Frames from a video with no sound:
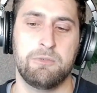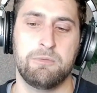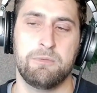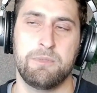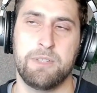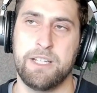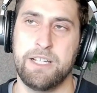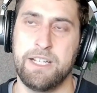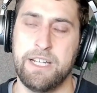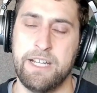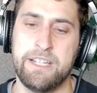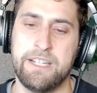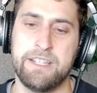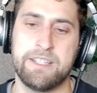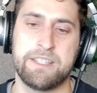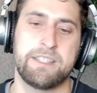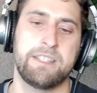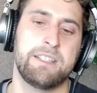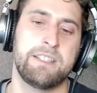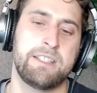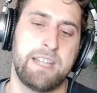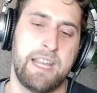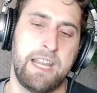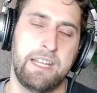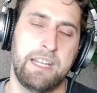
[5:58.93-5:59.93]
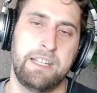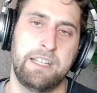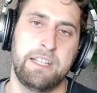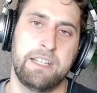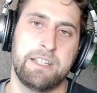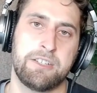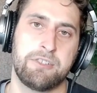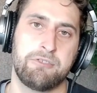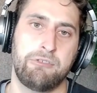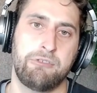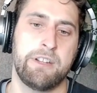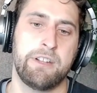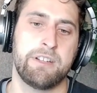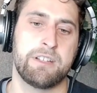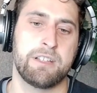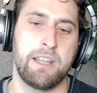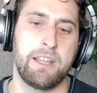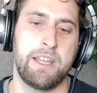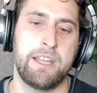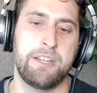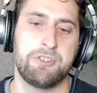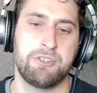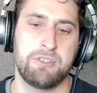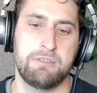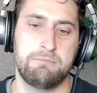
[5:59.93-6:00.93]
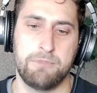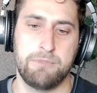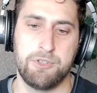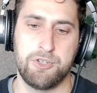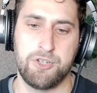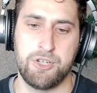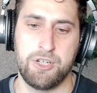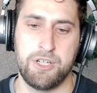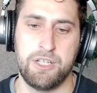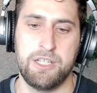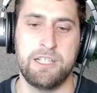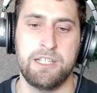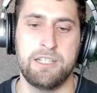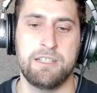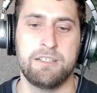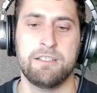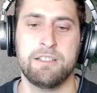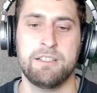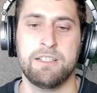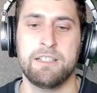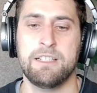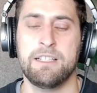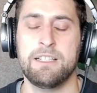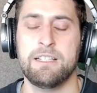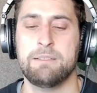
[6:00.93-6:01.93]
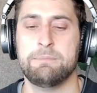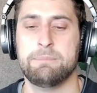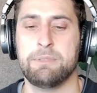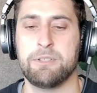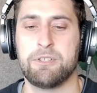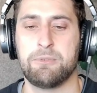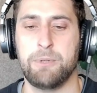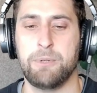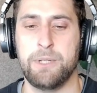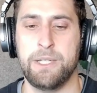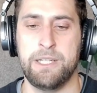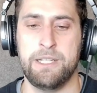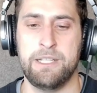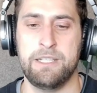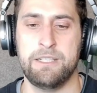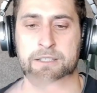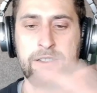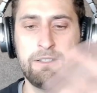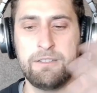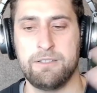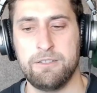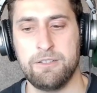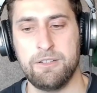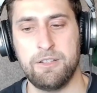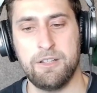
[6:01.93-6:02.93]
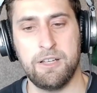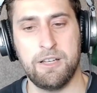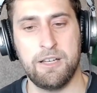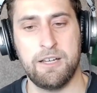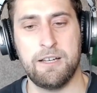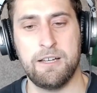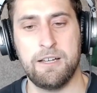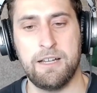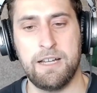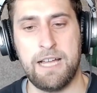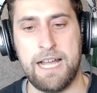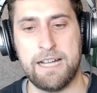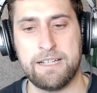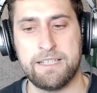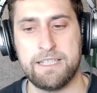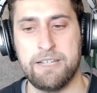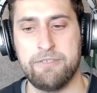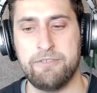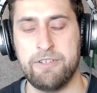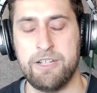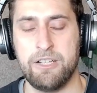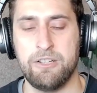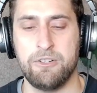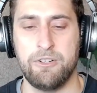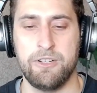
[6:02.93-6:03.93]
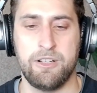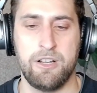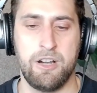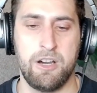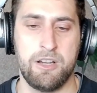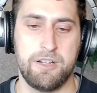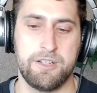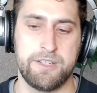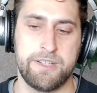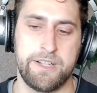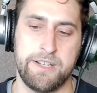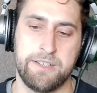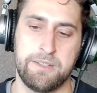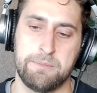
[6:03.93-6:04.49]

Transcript: an instantaneous translation machine between the activity going on inside the